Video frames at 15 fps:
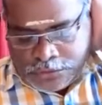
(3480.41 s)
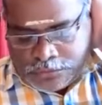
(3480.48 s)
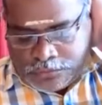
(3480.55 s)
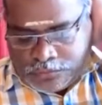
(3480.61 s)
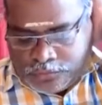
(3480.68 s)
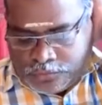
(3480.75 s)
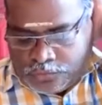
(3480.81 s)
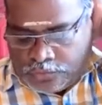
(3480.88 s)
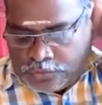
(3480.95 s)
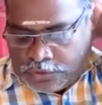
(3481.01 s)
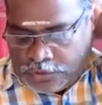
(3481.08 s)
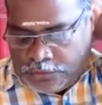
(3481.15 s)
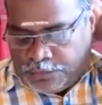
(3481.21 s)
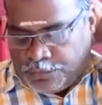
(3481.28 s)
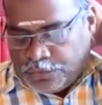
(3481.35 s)
more
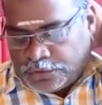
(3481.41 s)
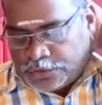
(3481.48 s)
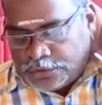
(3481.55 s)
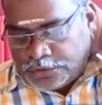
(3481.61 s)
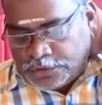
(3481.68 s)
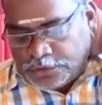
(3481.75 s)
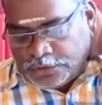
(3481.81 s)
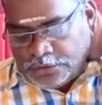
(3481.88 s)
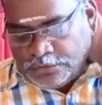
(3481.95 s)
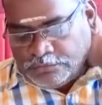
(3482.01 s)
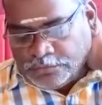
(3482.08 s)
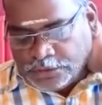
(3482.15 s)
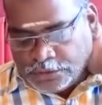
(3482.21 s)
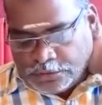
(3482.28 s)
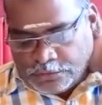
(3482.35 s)
importantly
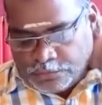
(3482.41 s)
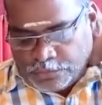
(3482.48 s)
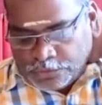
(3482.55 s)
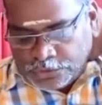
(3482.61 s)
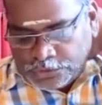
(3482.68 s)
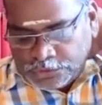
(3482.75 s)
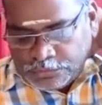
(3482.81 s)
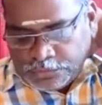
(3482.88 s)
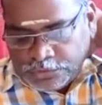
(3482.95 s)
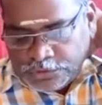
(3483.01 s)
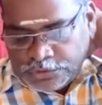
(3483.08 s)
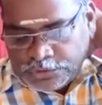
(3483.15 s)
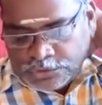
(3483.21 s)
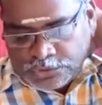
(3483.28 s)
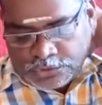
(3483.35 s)
make it possible
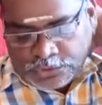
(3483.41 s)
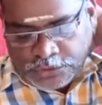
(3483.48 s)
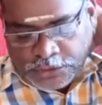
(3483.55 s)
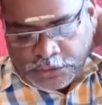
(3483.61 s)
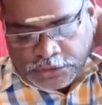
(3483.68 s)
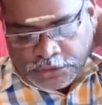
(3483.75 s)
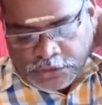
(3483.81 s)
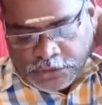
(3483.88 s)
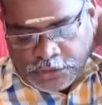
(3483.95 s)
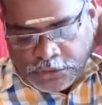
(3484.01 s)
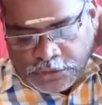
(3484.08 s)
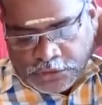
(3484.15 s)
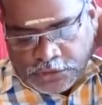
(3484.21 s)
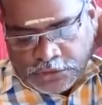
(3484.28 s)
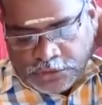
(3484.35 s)
so that
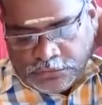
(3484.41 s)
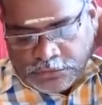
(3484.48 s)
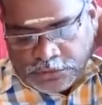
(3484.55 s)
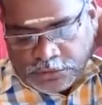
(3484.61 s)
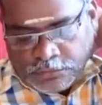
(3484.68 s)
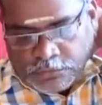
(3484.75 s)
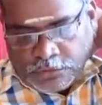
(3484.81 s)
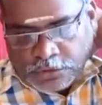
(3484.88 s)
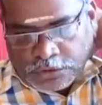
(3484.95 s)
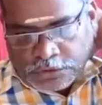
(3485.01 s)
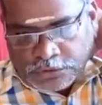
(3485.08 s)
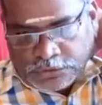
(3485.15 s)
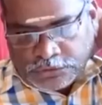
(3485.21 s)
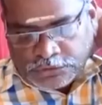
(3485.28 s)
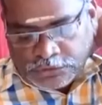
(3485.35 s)
even the
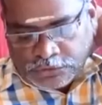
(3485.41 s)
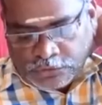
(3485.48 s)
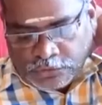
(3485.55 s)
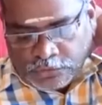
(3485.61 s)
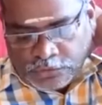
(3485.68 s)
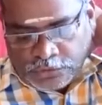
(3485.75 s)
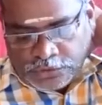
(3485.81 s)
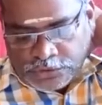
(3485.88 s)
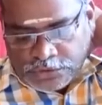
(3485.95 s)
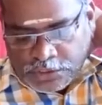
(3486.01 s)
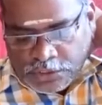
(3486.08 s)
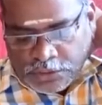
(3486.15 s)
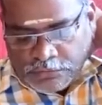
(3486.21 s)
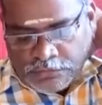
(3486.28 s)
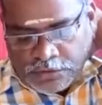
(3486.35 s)
workers at the lowest
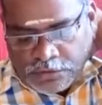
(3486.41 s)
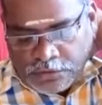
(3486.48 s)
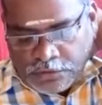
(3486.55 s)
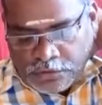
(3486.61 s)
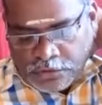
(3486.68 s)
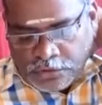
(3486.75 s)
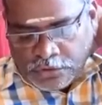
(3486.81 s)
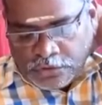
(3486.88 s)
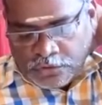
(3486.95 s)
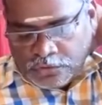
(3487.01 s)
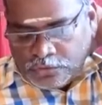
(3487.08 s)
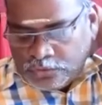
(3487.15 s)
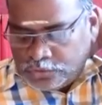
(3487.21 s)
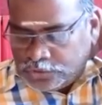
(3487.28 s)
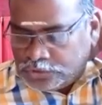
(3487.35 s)
level
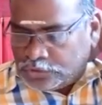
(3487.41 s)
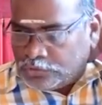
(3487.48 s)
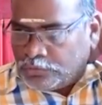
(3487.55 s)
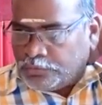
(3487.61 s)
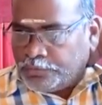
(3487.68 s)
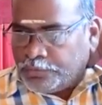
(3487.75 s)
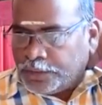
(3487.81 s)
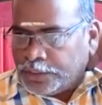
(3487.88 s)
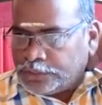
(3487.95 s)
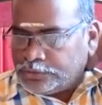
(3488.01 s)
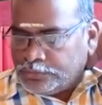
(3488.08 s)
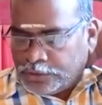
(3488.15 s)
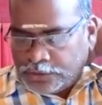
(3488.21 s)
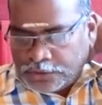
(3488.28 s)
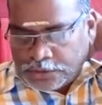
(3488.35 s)
know the top
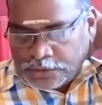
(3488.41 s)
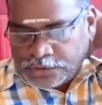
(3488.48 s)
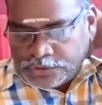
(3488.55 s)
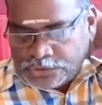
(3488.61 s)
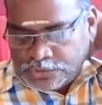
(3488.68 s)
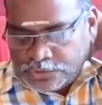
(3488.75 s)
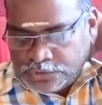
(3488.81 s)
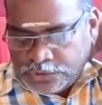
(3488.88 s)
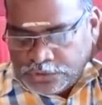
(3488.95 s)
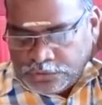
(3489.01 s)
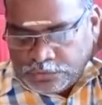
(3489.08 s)
management is doing